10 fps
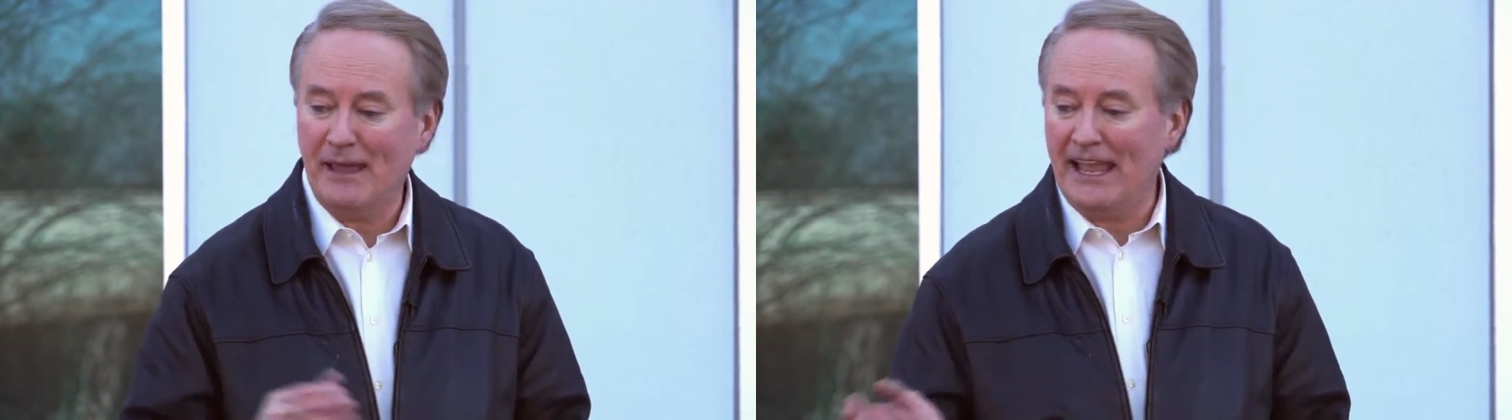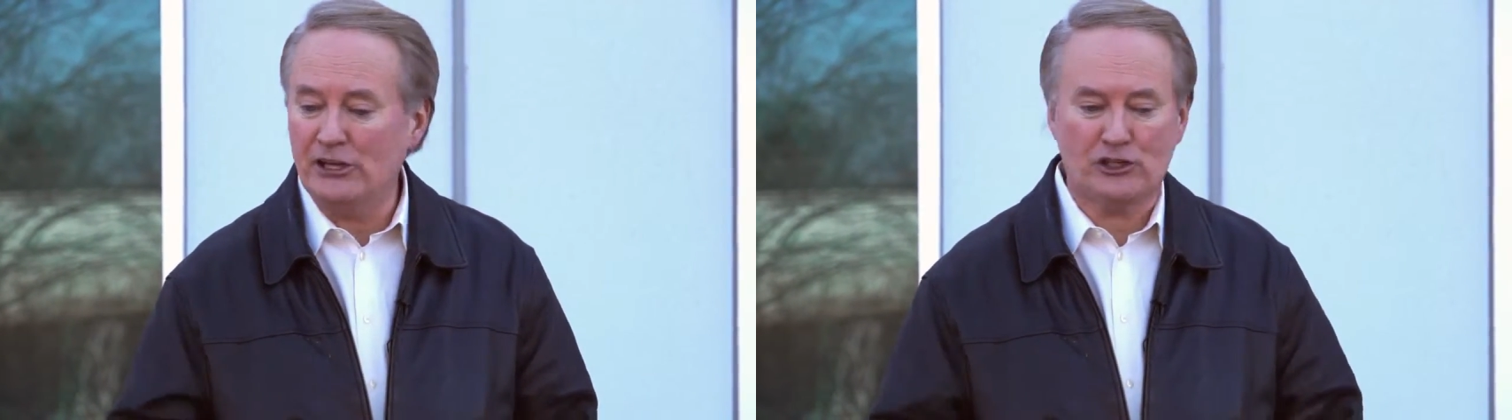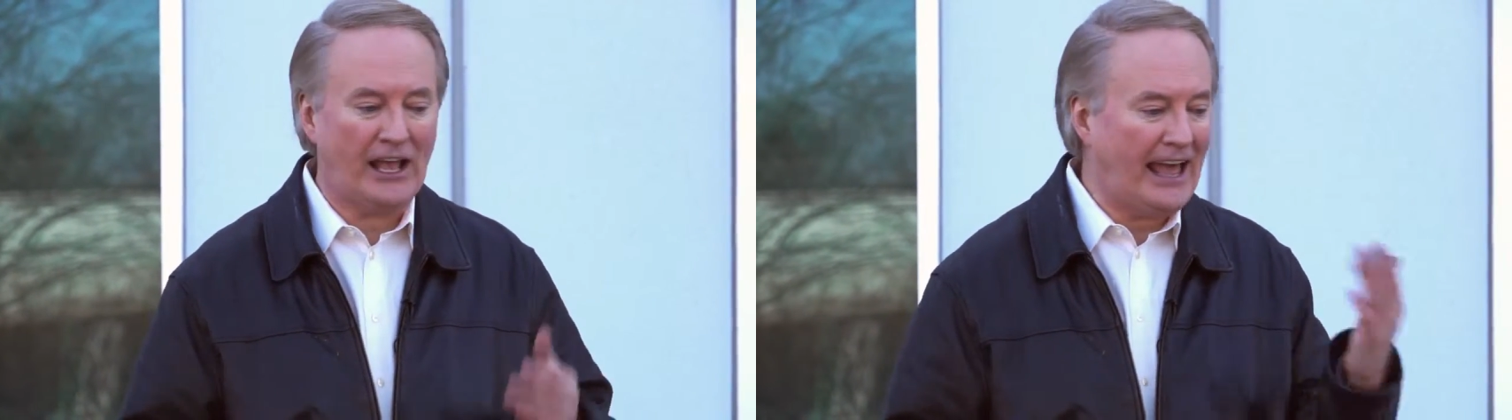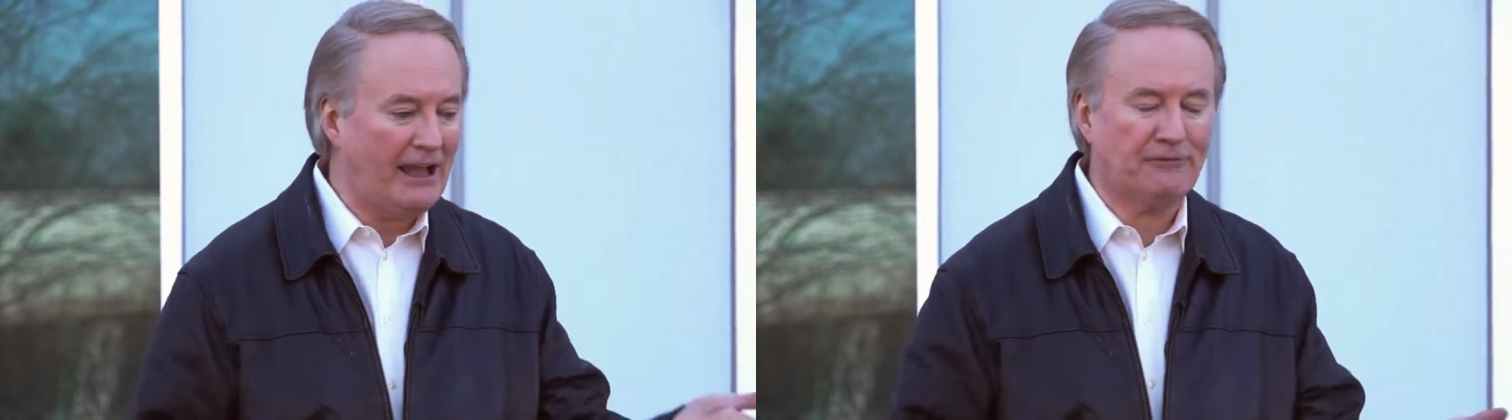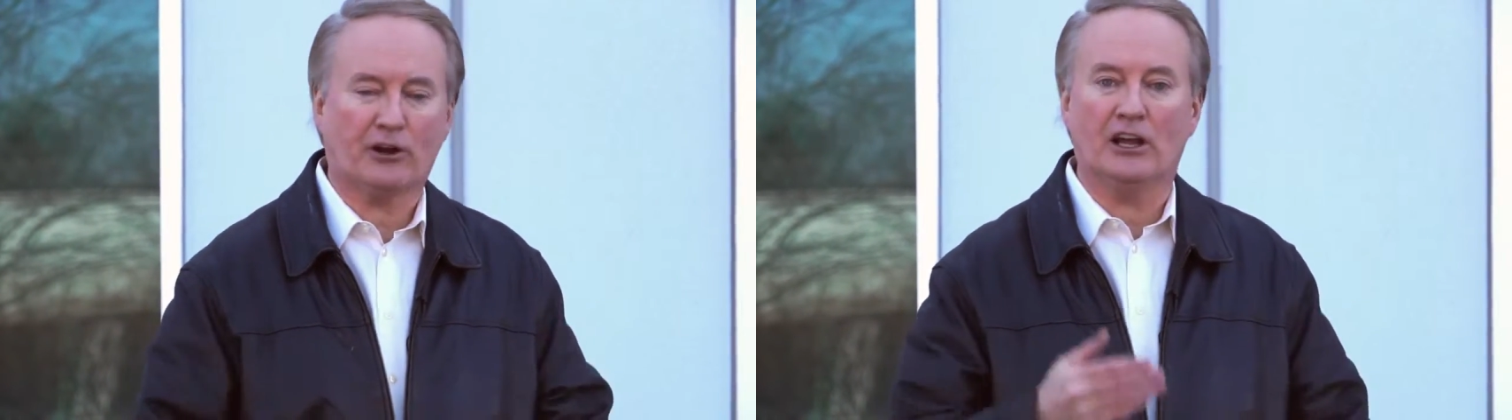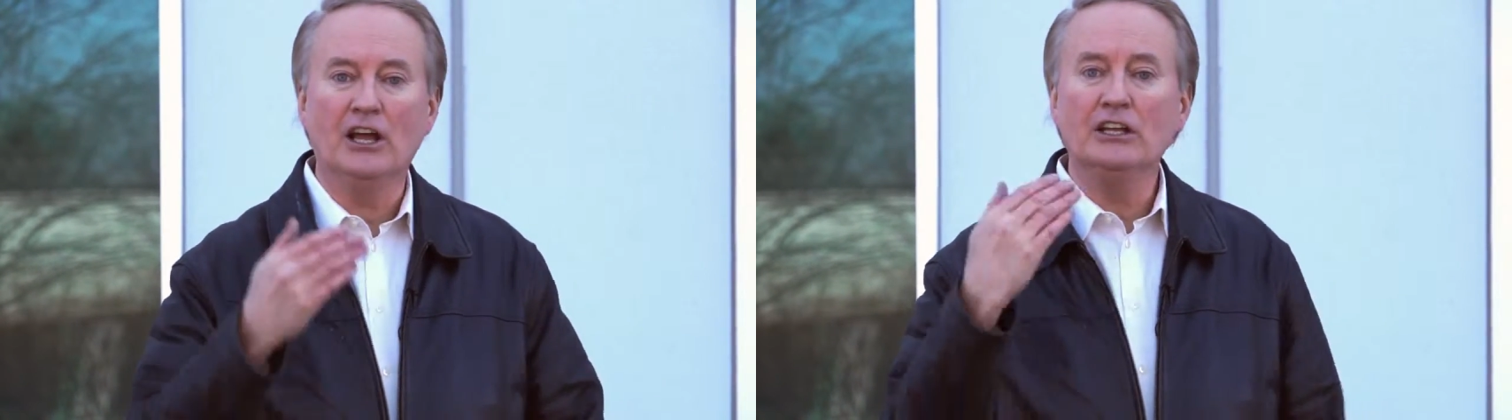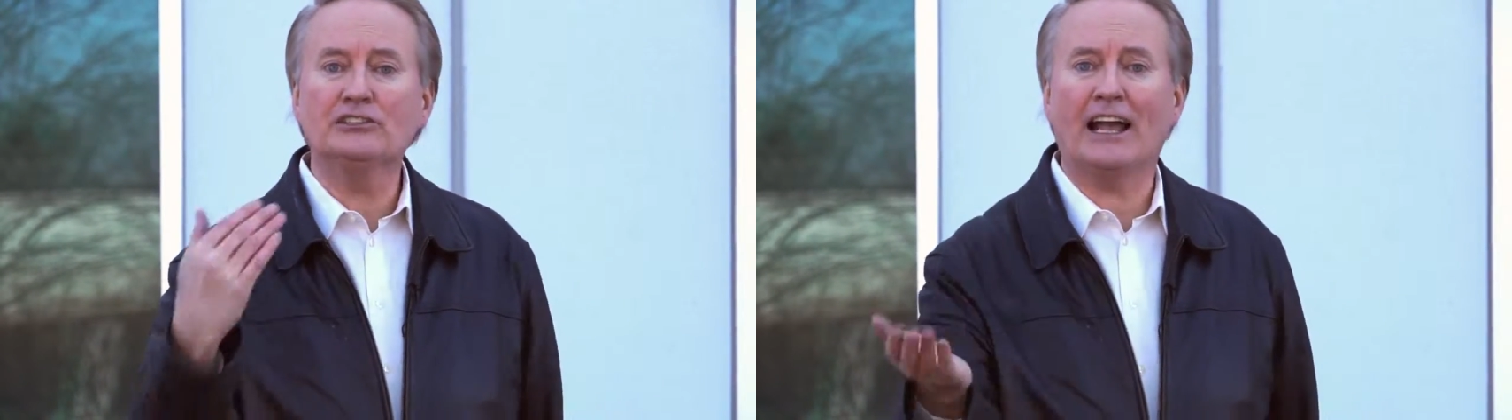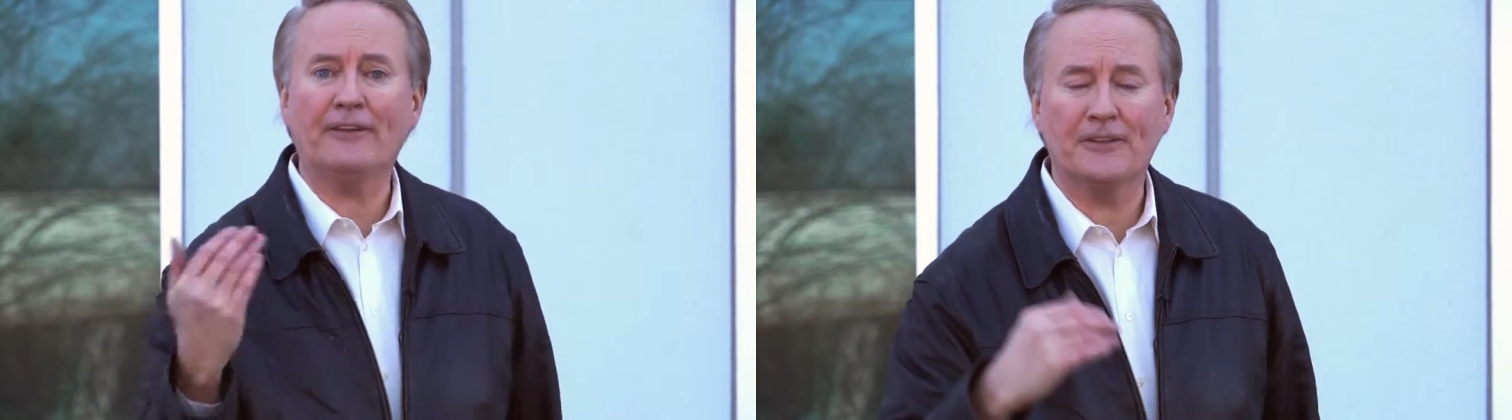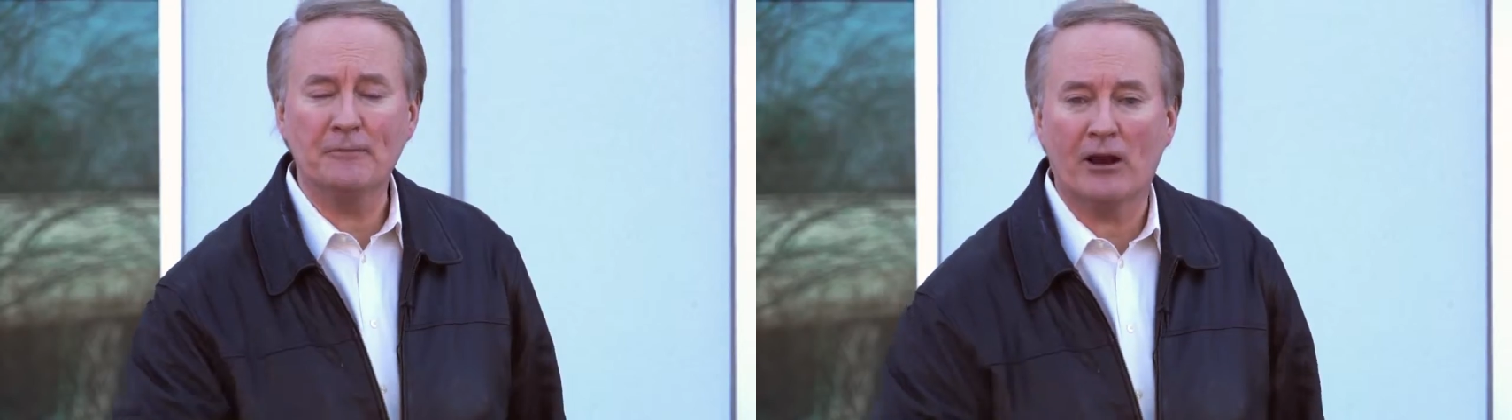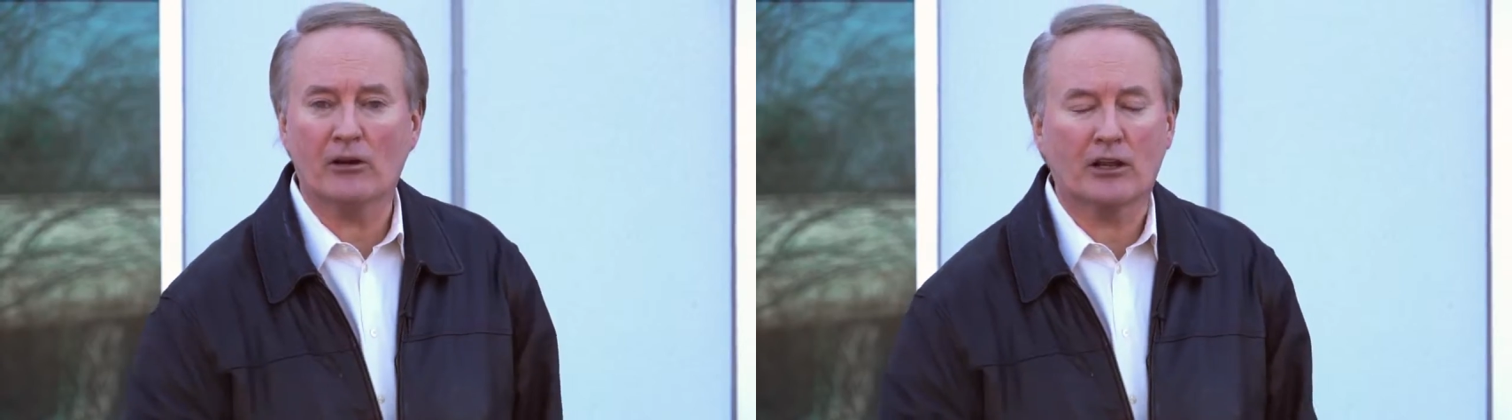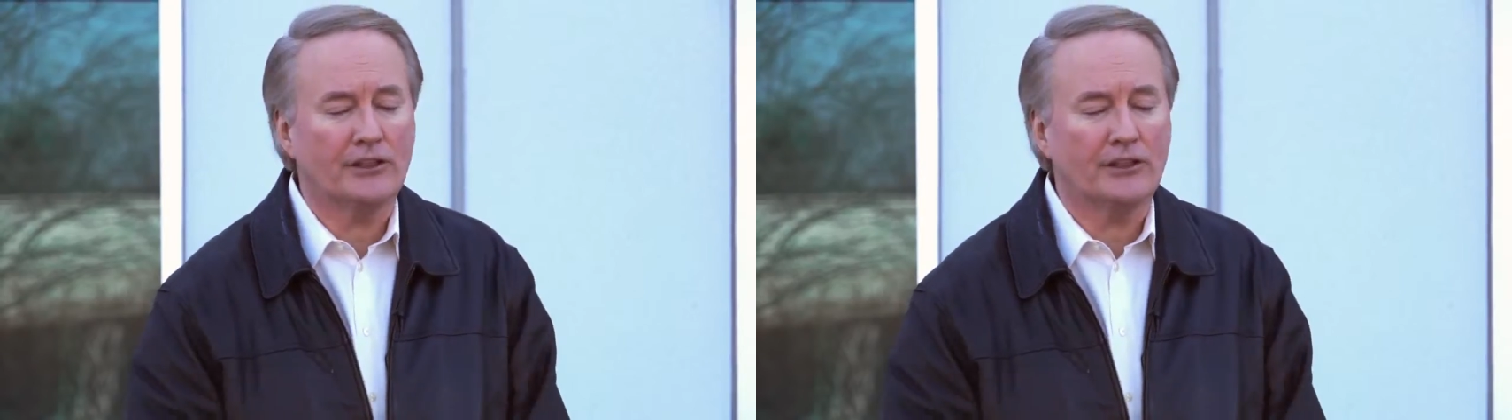Asia, Africa, South America,